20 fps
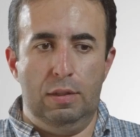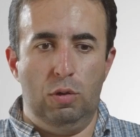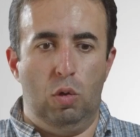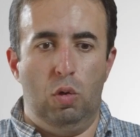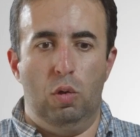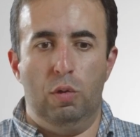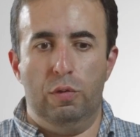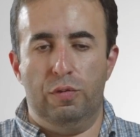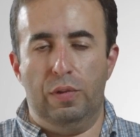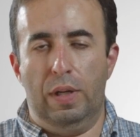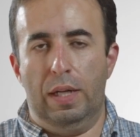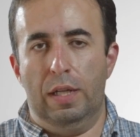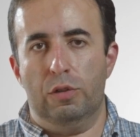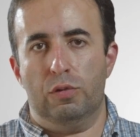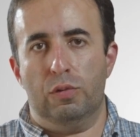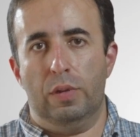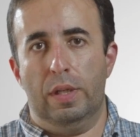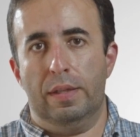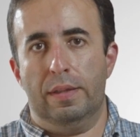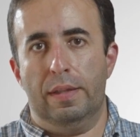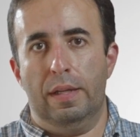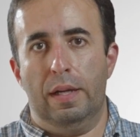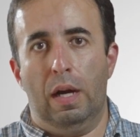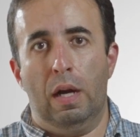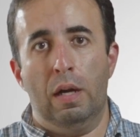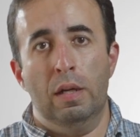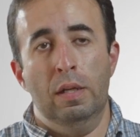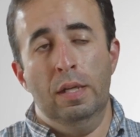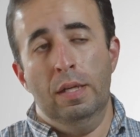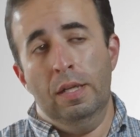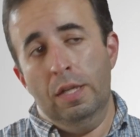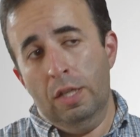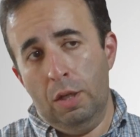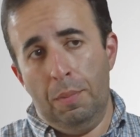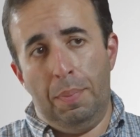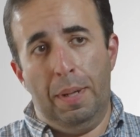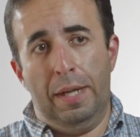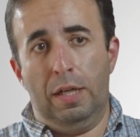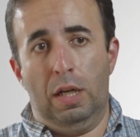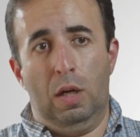The whole file's right there
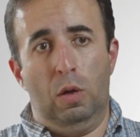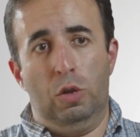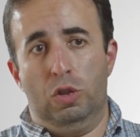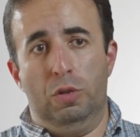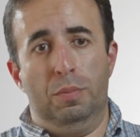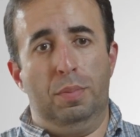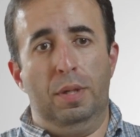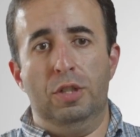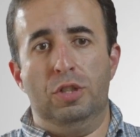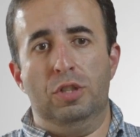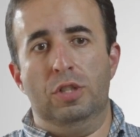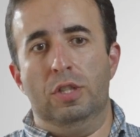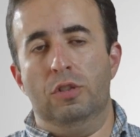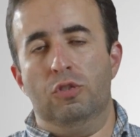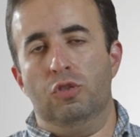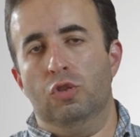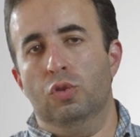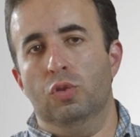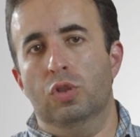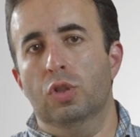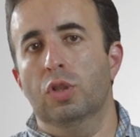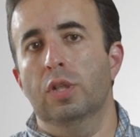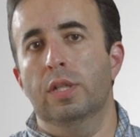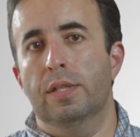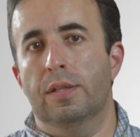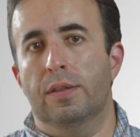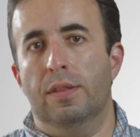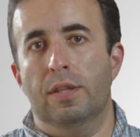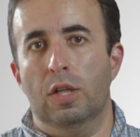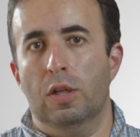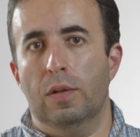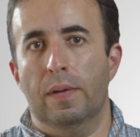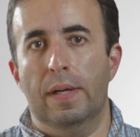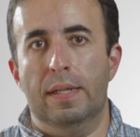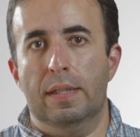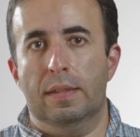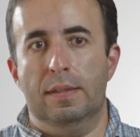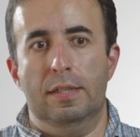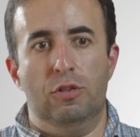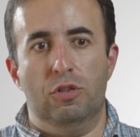depending on what your budget is, you could
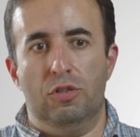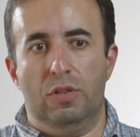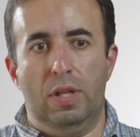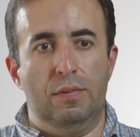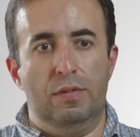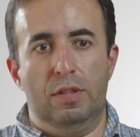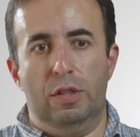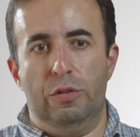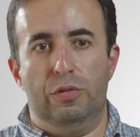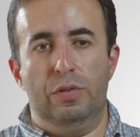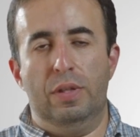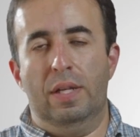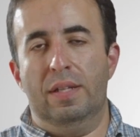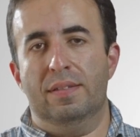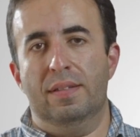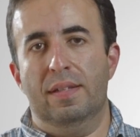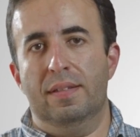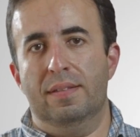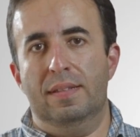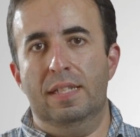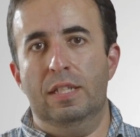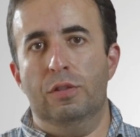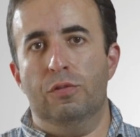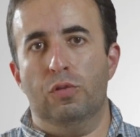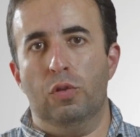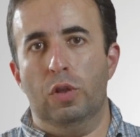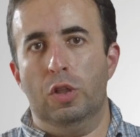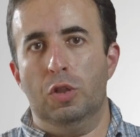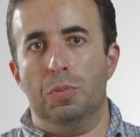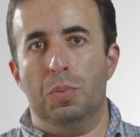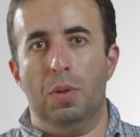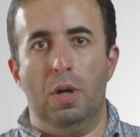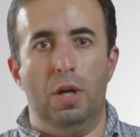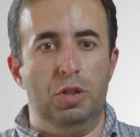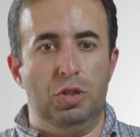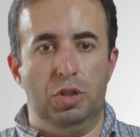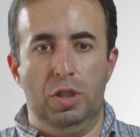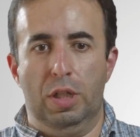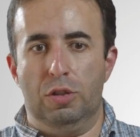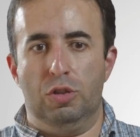theoretically just have a different SSD for each
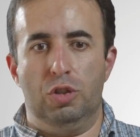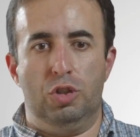project.